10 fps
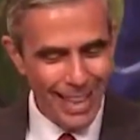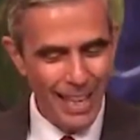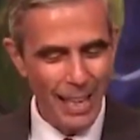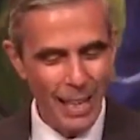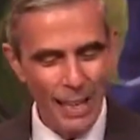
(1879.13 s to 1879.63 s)

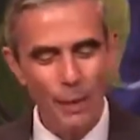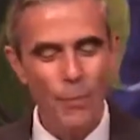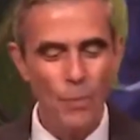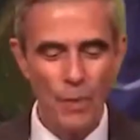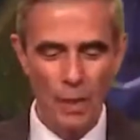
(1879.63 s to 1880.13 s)
Uh,
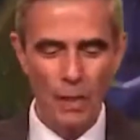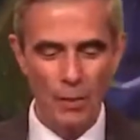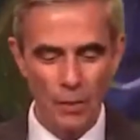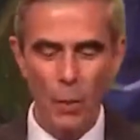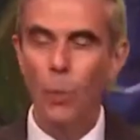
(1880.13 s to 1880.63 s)

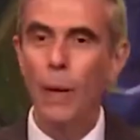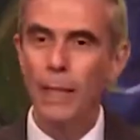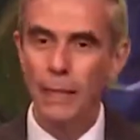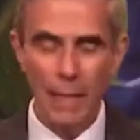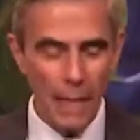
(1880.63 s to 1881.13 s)
so
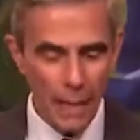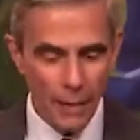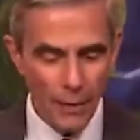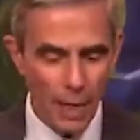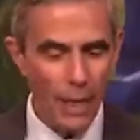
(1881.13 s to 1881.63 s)
Wednesday
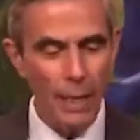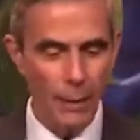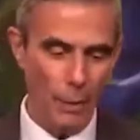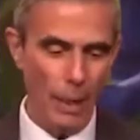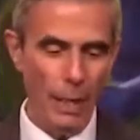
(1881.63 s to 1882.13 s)
evening,
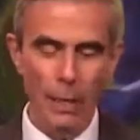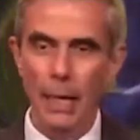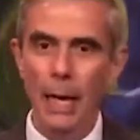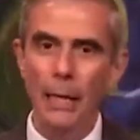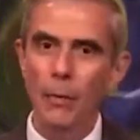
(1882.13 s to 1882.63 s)
uh,
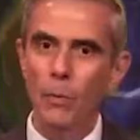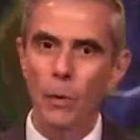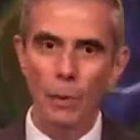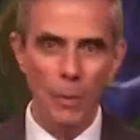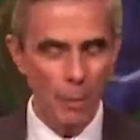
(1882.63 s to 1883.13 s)
again, we'll
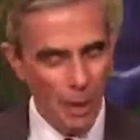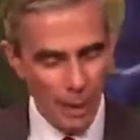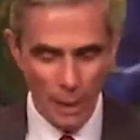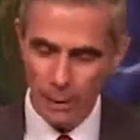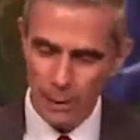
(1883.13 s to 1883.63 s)
be
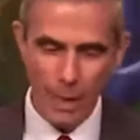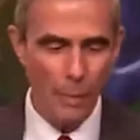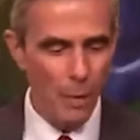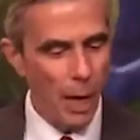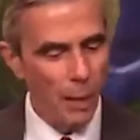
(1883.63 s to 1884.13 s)
meeting same
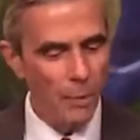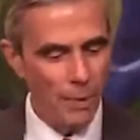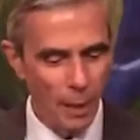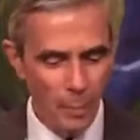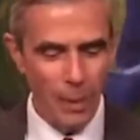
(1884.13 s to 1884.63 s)
time,
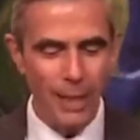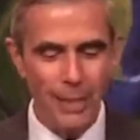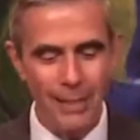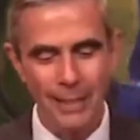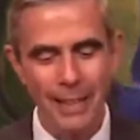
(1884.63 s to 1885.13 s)
same place.